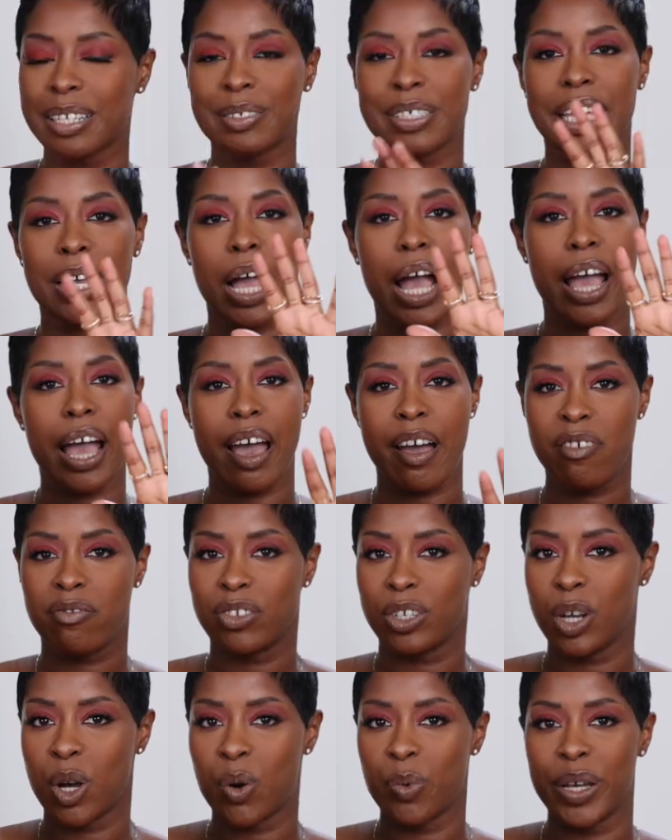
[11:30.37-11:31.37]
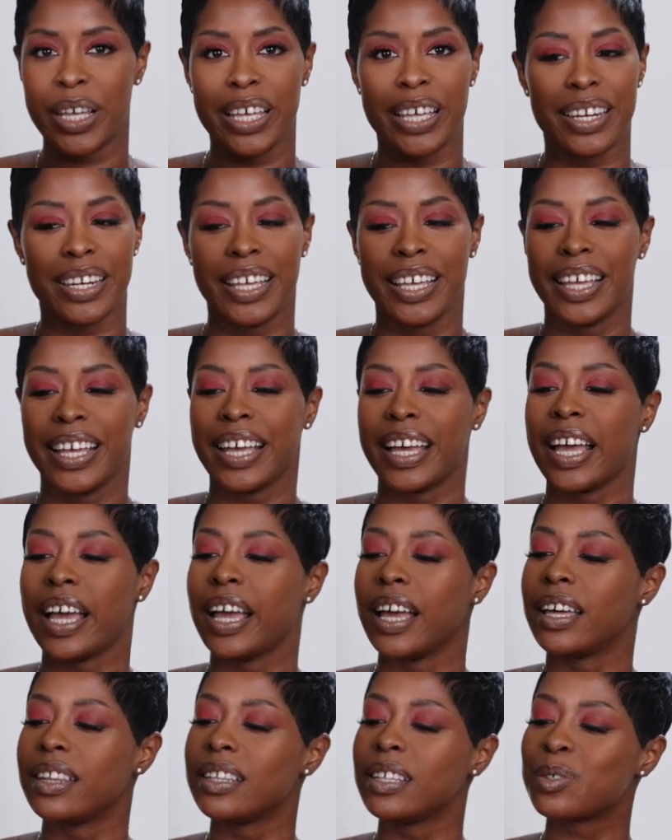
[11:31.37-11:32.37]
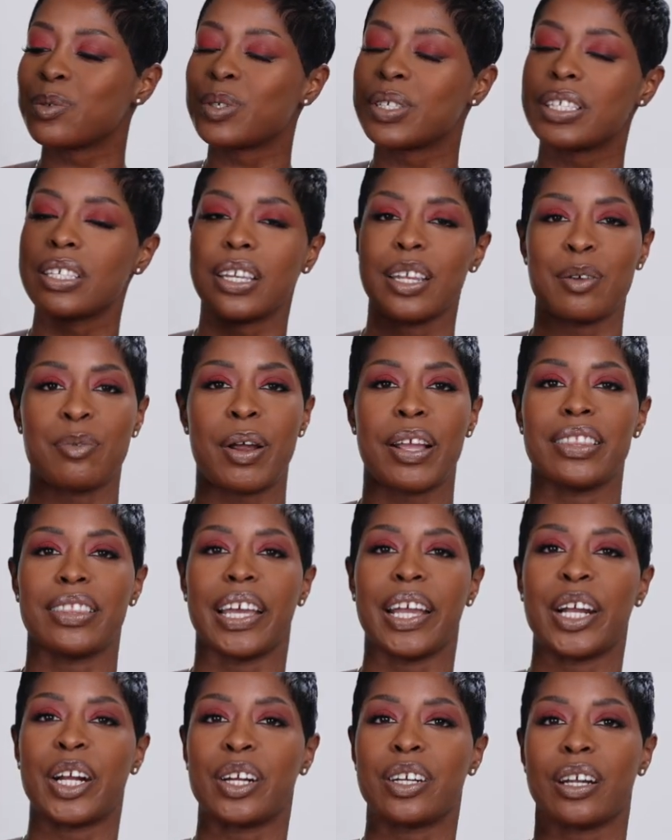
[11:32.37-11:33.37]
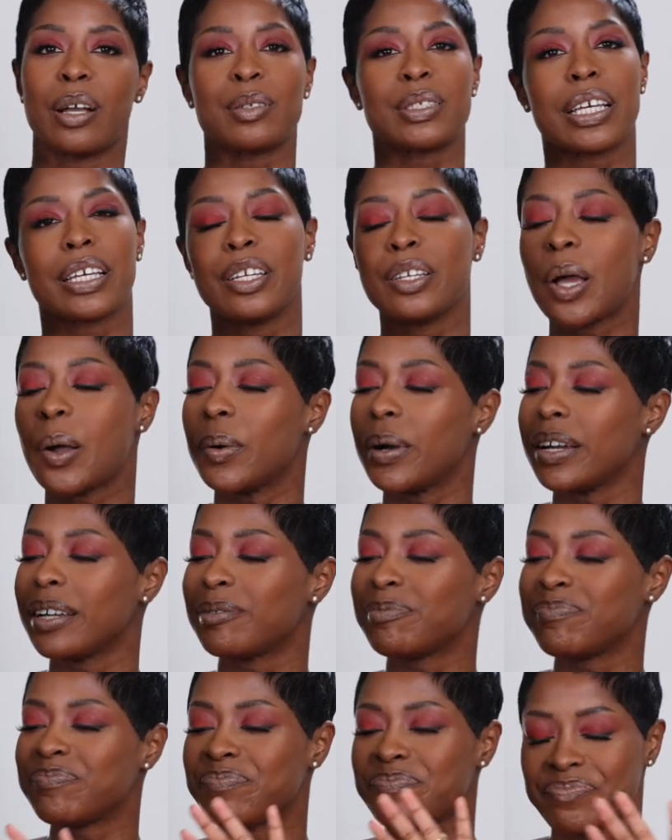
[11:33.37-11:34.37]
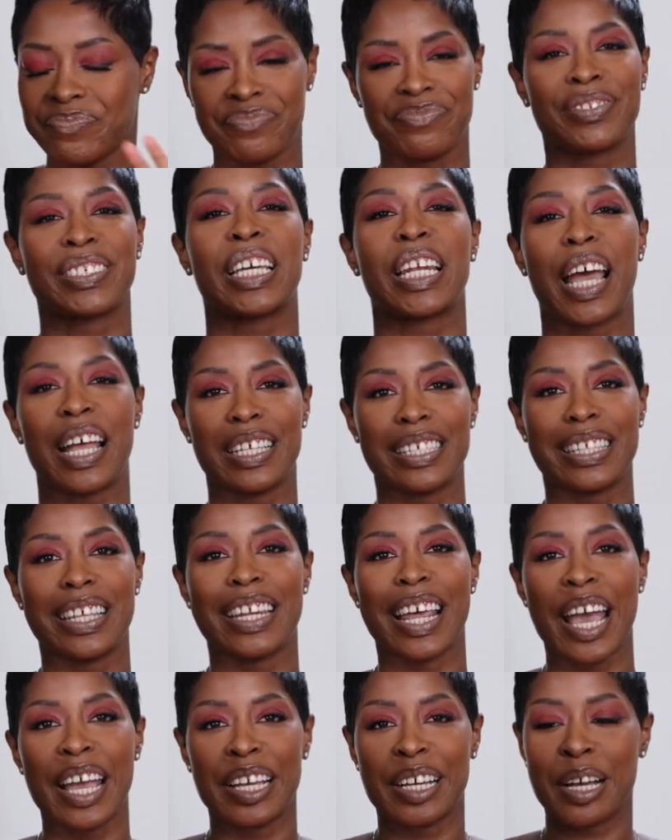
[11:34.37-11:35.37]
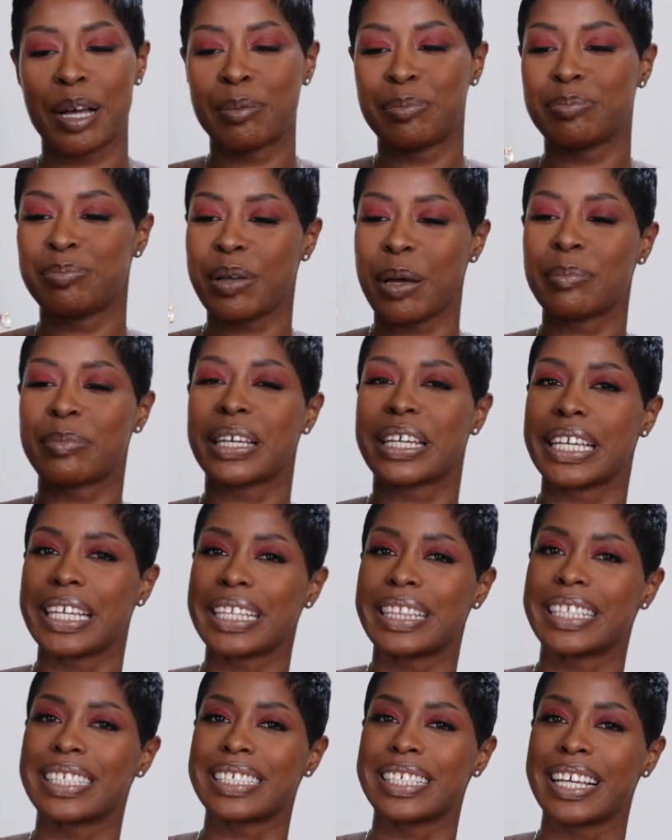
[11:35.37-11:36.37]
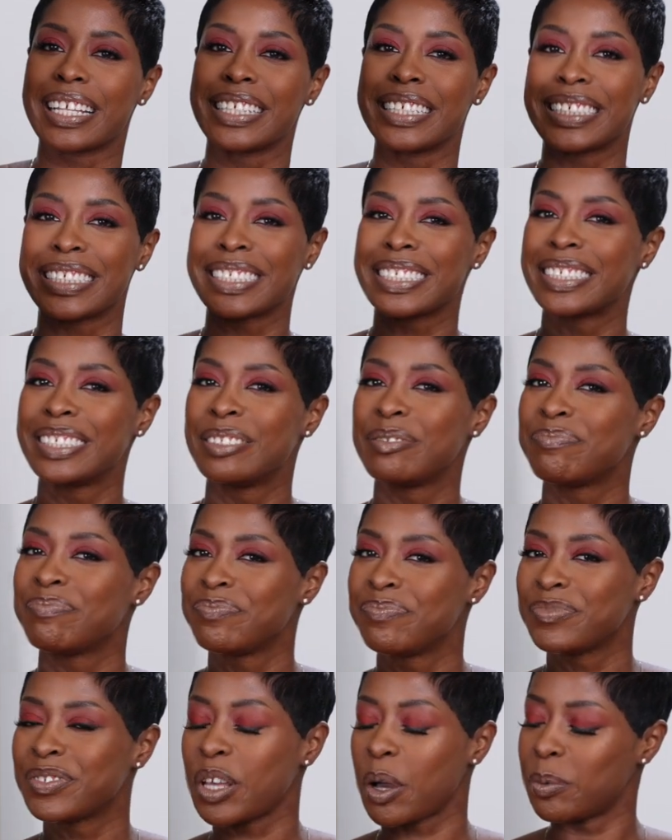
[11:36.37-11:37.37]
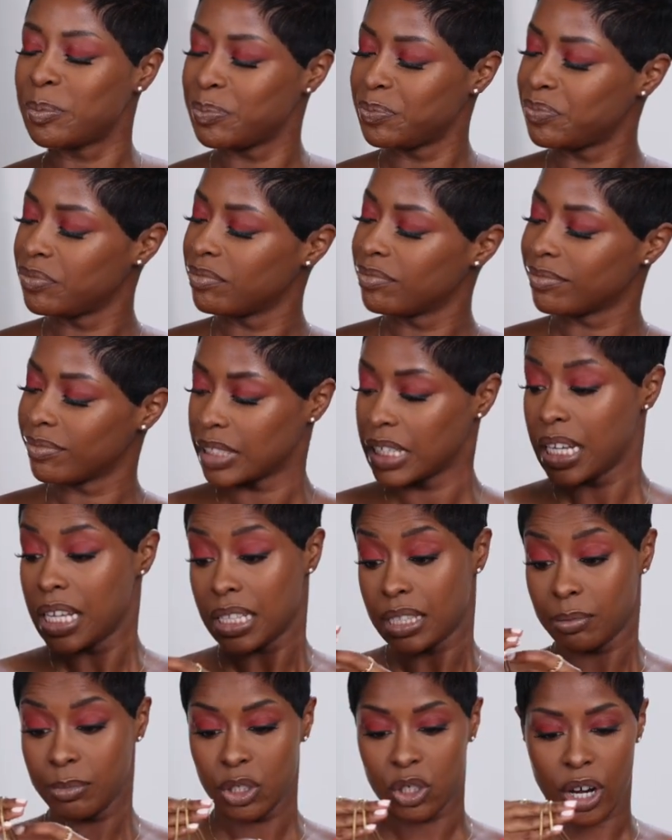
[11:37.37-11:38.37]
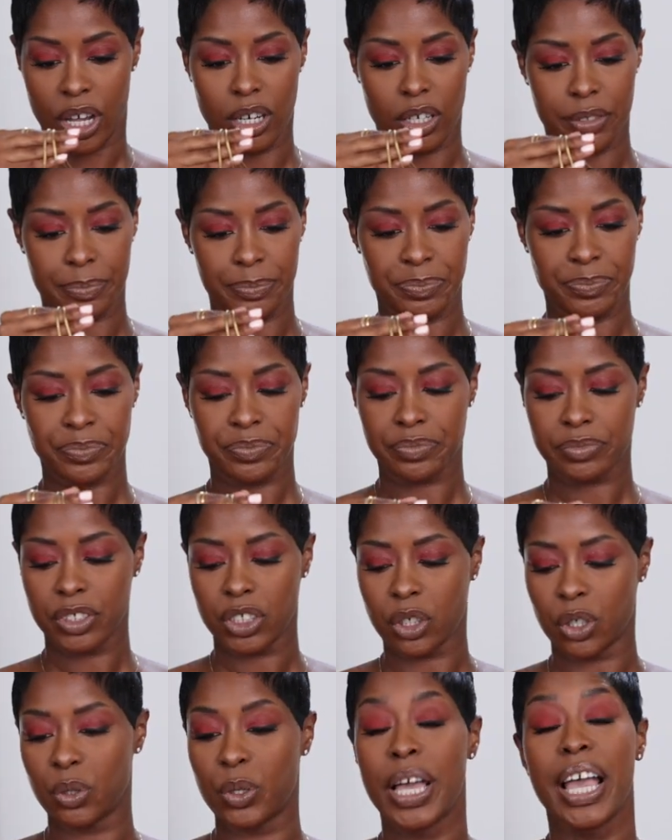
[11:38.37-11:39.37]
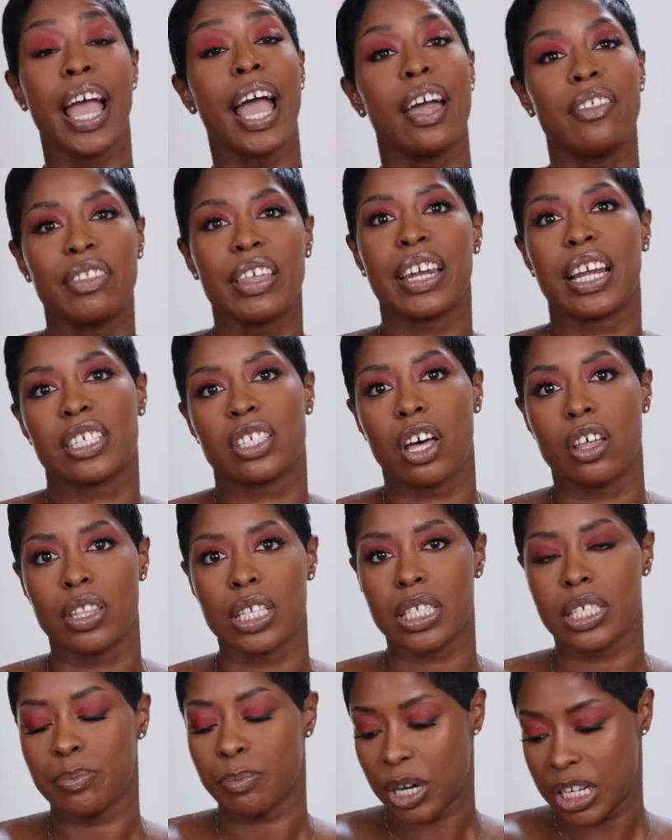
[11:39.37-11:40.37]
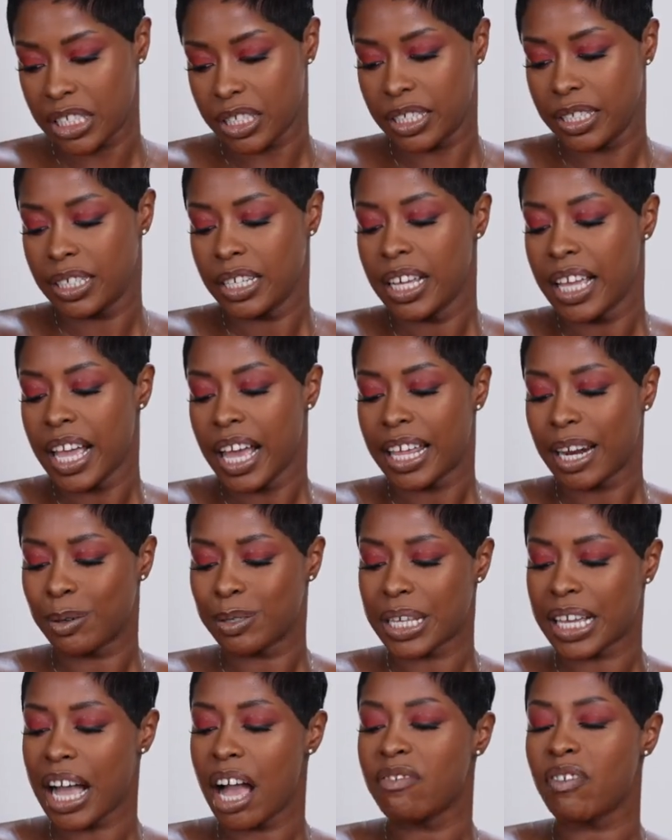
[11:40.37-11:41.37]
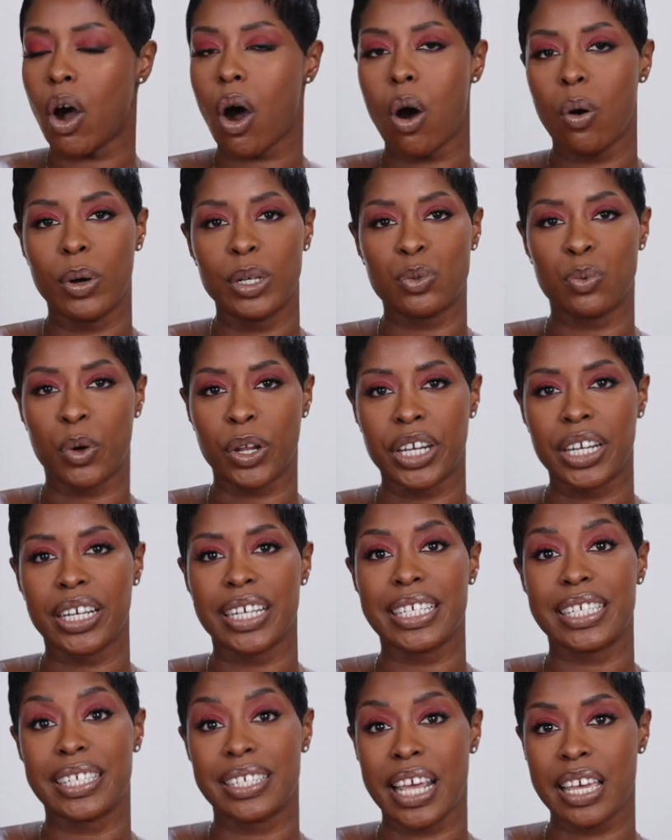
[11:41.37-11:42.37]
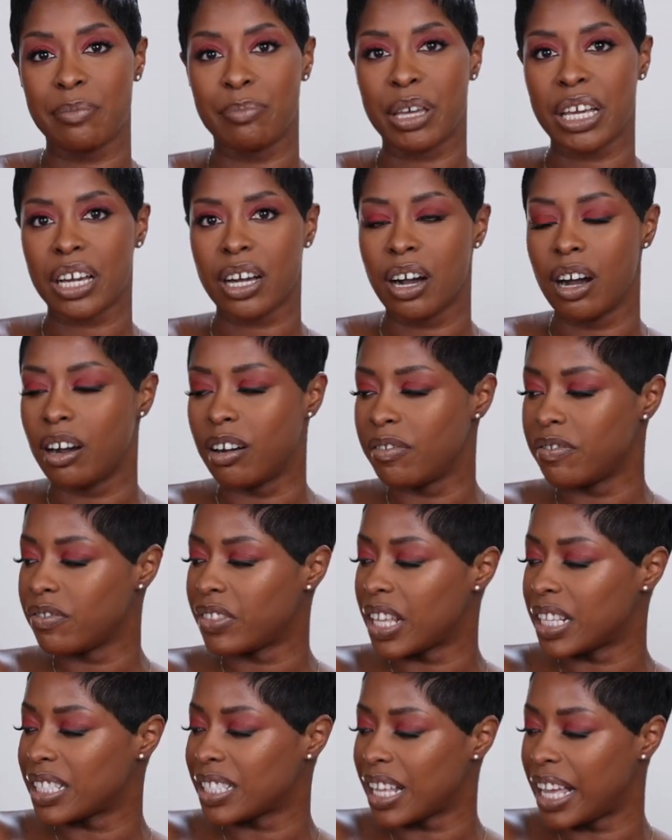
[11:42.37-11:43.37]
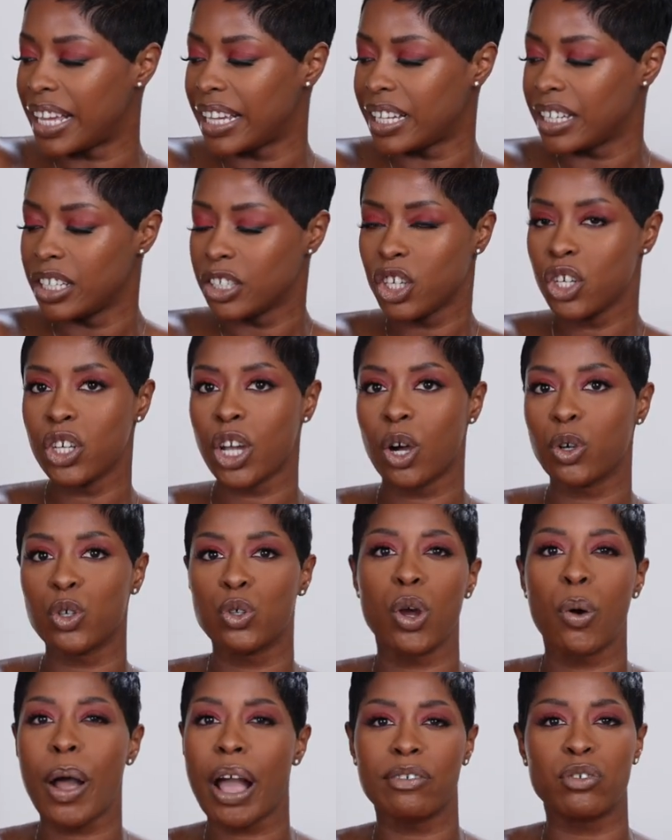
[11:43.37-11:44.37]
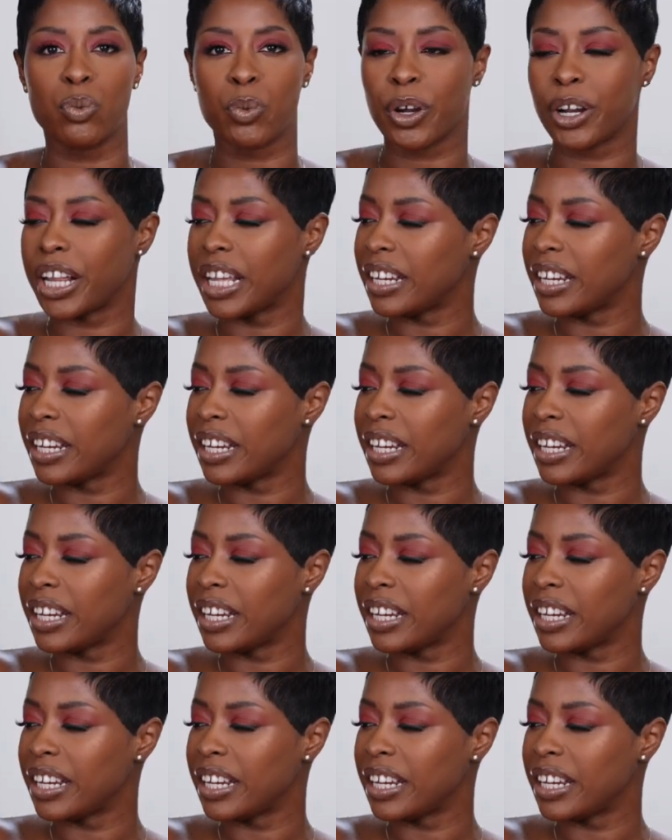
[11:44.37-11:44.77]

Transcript: and I was like, I have to go in and this was sitting right there. I was like, you know what? Today is the day. I'm, I'm gonna get this necklace. So let me try it on, show you. And then I saw this bracelet and I was like, I've always wanted a statement cuff that's like, you know, you don't have to wear